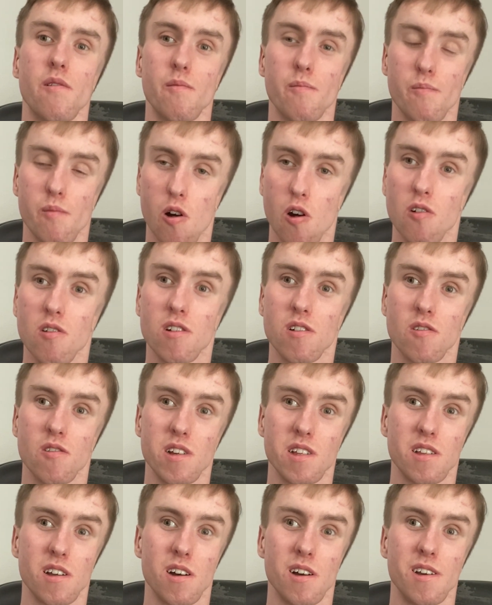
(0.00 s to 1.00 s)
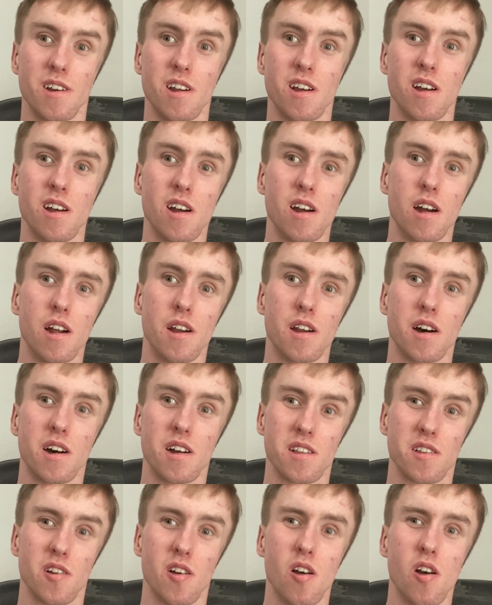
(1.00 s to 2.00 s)
partially done,
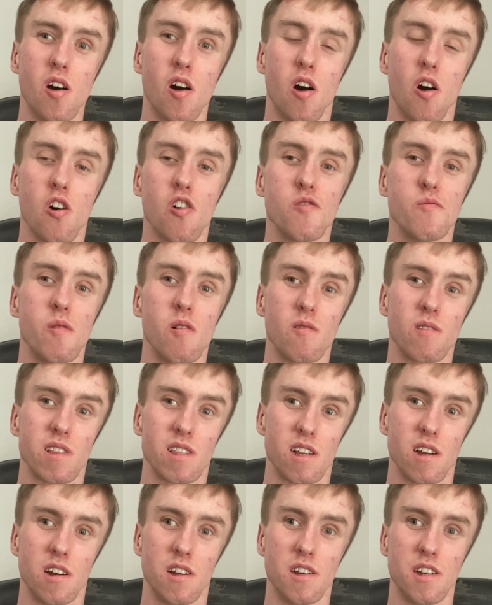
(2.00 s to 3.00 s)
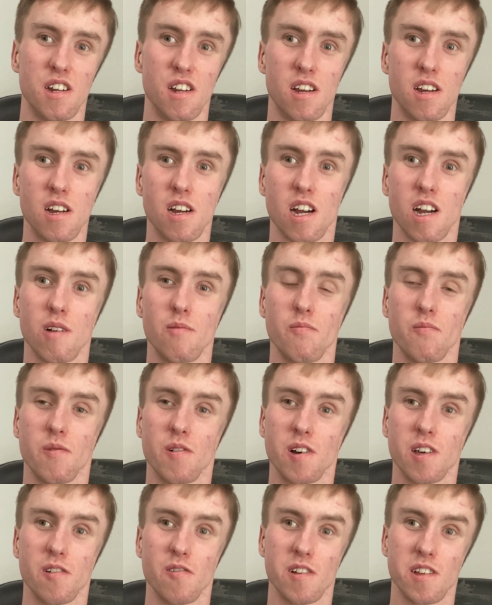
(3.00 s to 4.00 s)
not almost done,
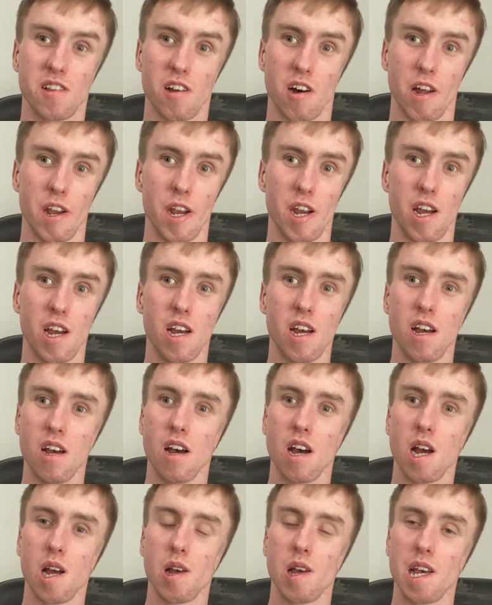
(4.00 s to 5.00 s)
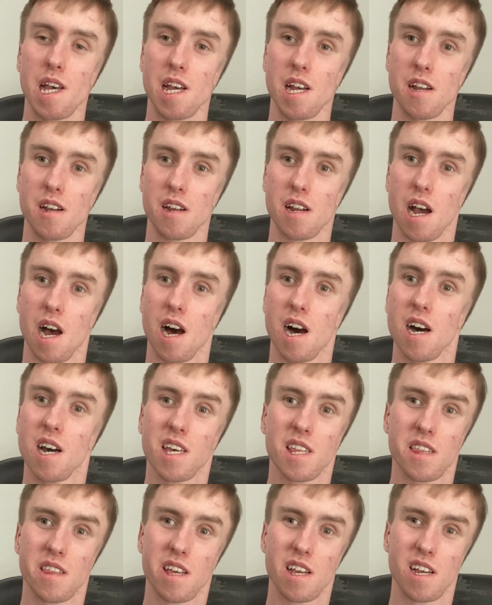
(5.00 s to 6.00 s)
completely done. And I
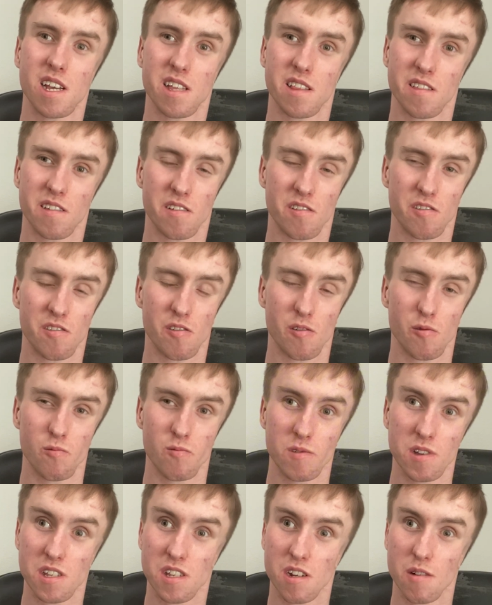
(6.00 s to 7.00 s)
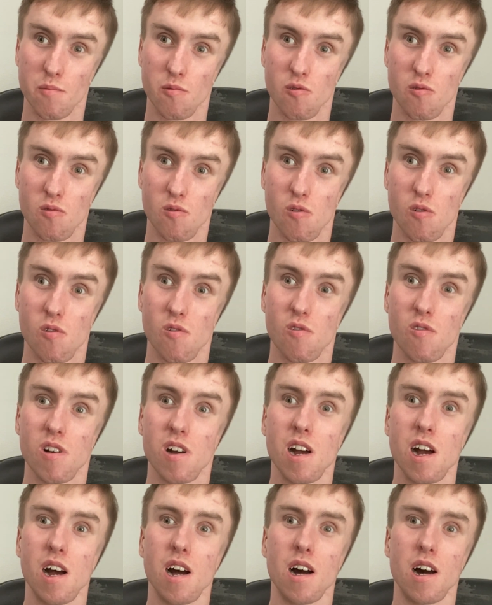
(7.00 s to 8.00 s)
think this is a reasonable goal.
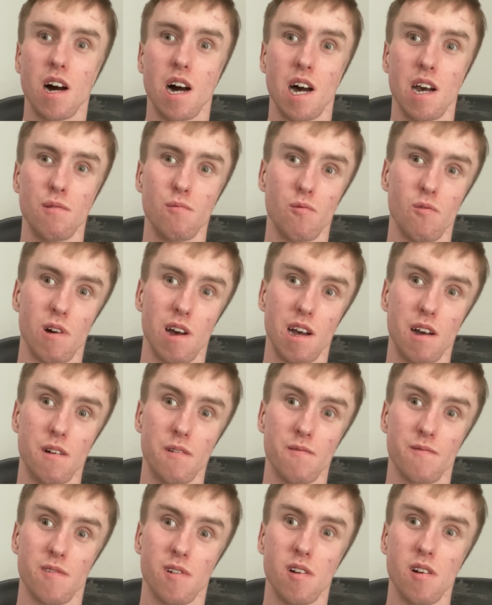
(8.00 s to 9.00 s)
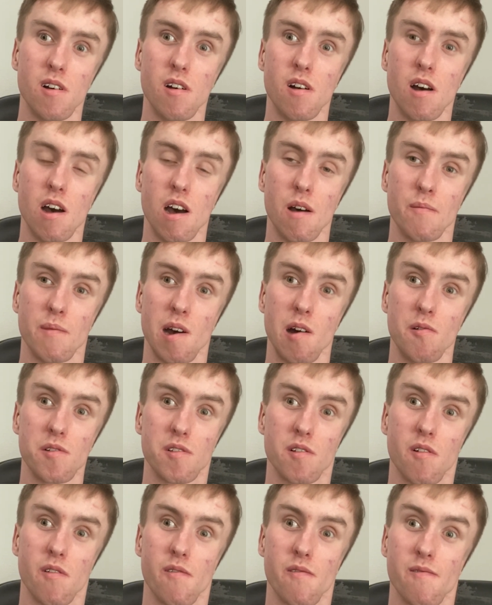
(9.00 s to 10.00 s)
I will have about
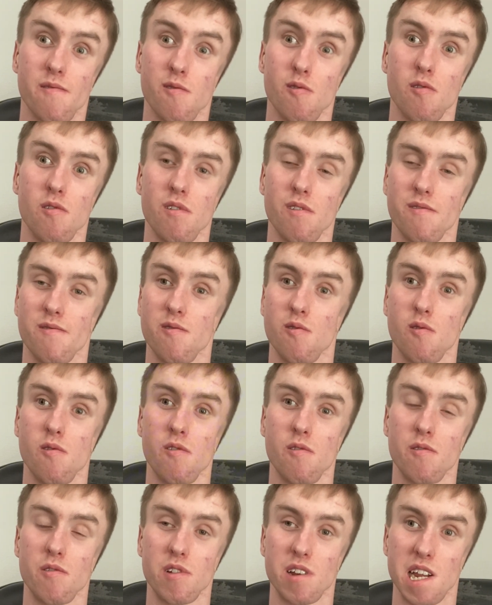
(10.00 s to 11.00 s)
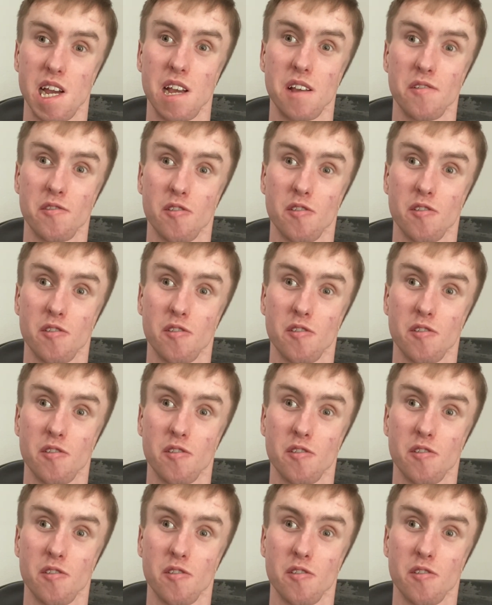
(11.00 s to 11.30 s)
4 full days